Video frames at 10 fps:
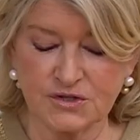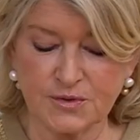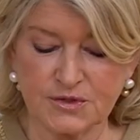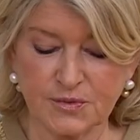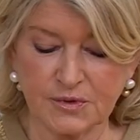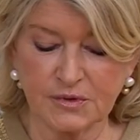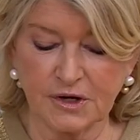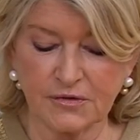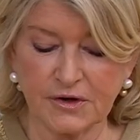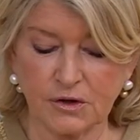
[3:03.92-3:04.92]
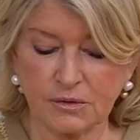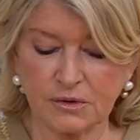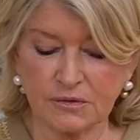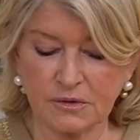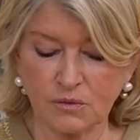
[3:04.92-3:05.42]
You're supposed to, put yeah, there.
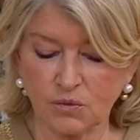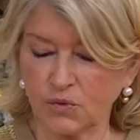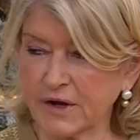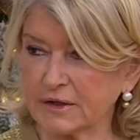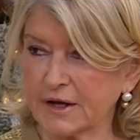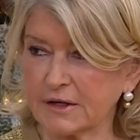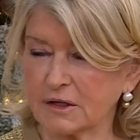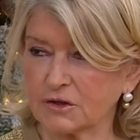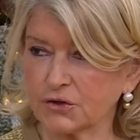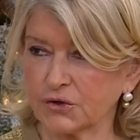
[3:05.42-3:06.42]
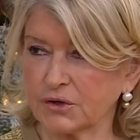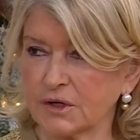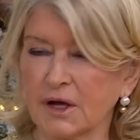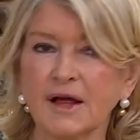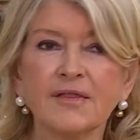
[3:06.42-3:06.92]
Red light alert.
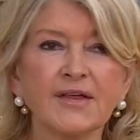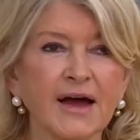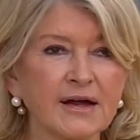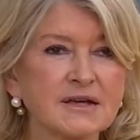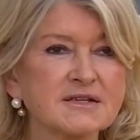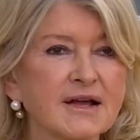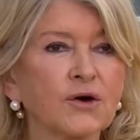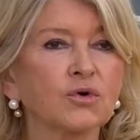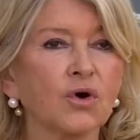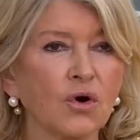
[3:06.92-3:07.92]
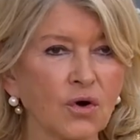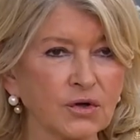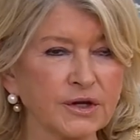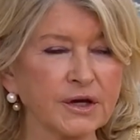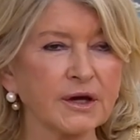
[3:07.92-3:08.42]
Okay. That is now
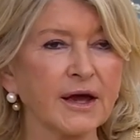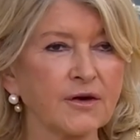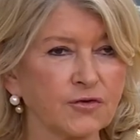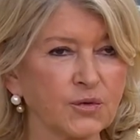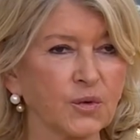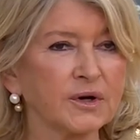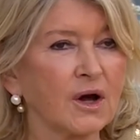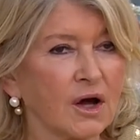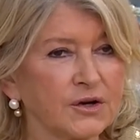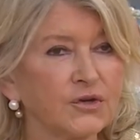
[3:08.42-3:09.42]
calling everyone on